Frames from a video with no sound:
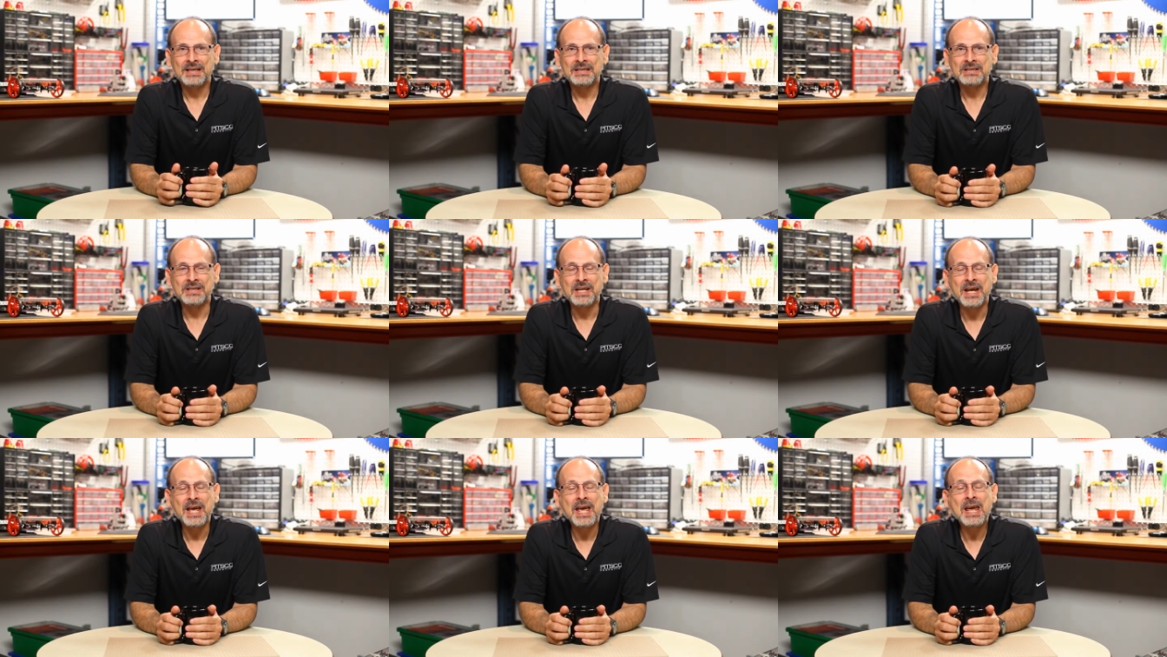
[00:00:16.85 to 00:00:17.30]

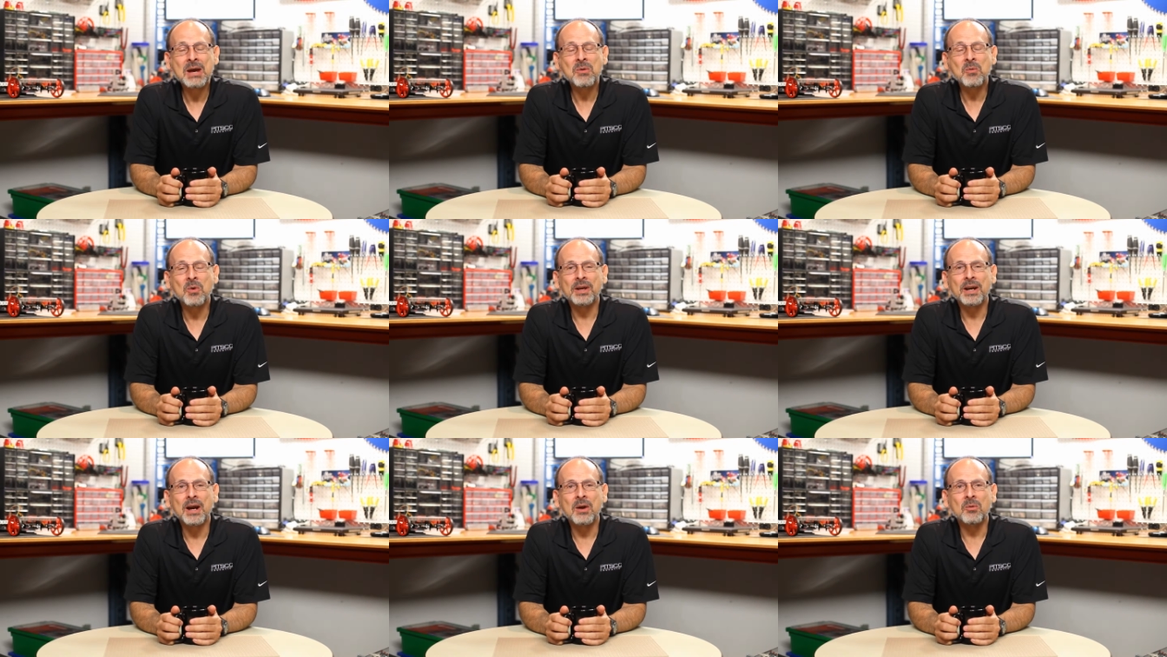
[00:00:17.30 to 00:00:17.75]
Today,
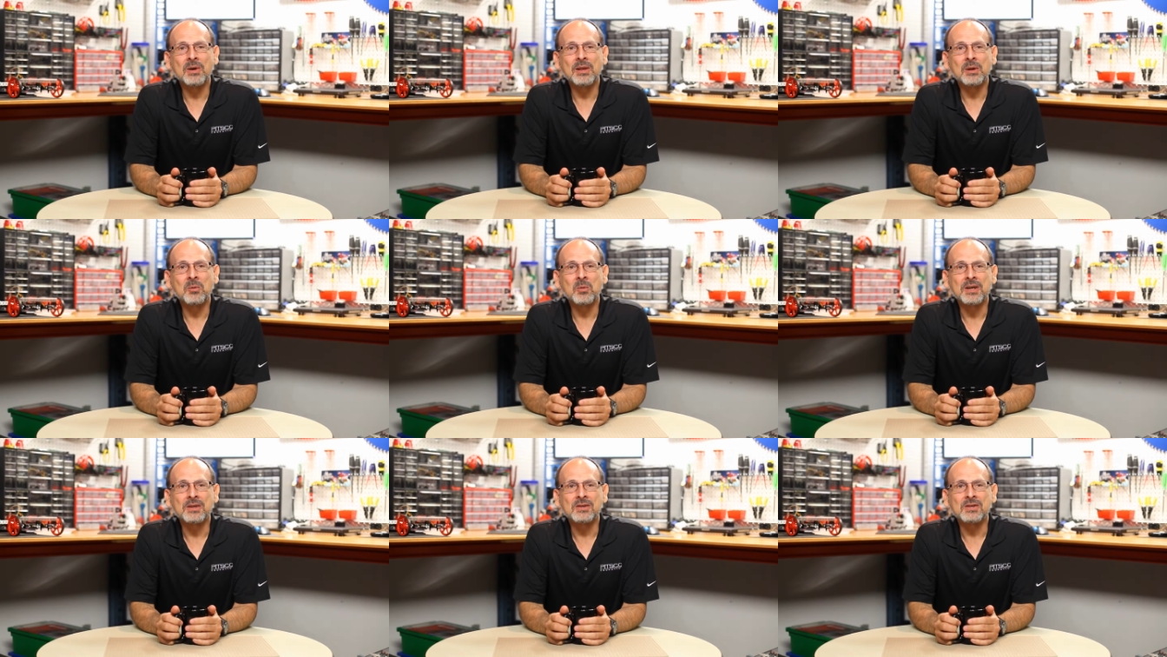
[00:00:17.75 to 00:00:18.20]
what I really
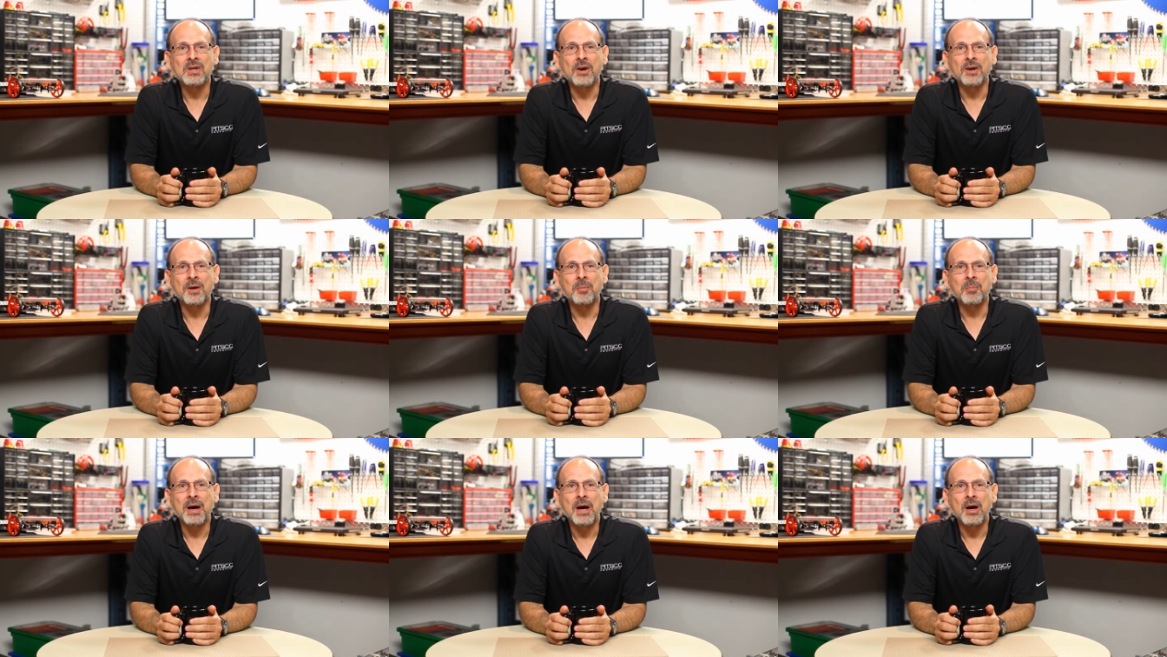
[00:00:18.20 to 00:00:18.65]
want to
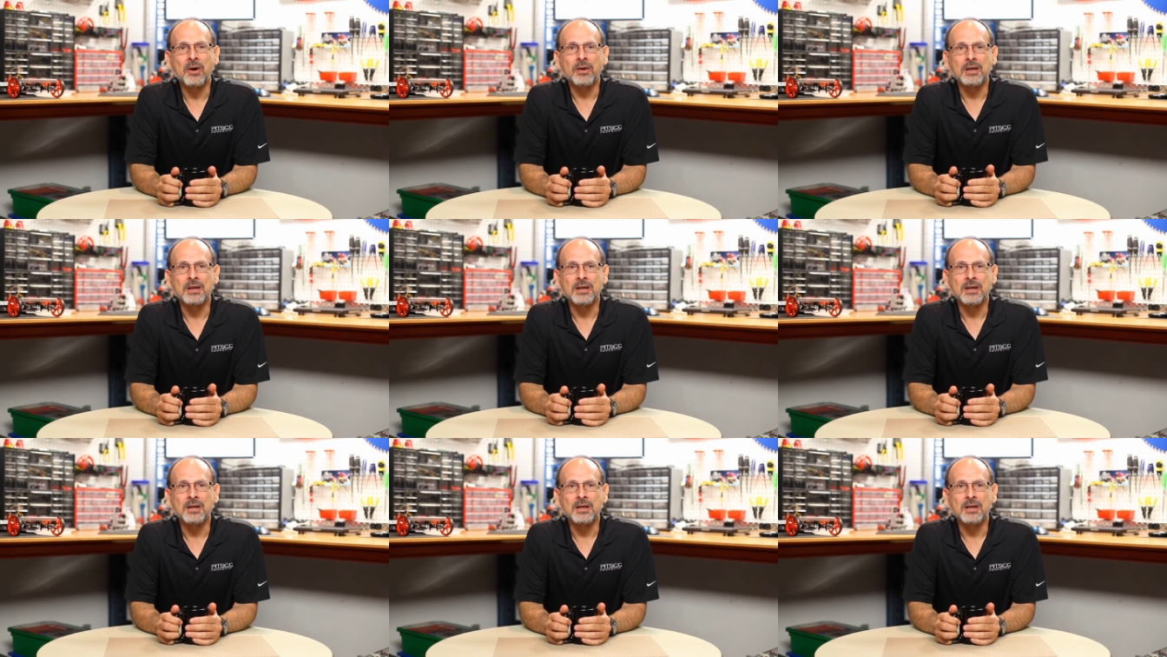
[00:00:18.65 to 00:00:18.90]
talk about